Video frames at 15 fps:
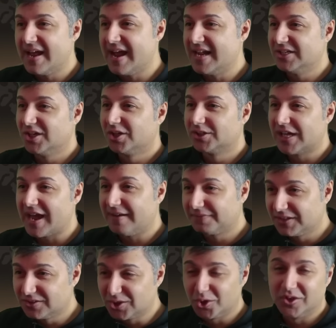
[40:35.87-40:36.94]
and you're going to have
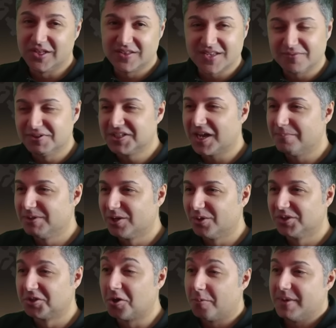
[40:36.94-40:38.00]
to do this every time you go
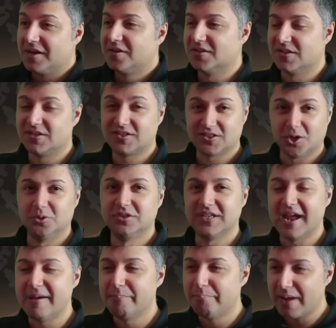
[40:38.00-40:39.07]
into combat because it's so
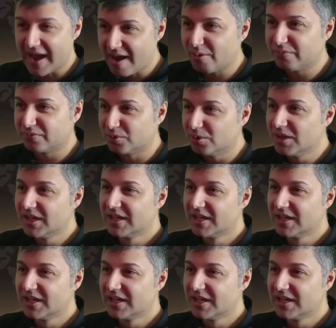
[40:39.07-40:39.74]
damn powerful.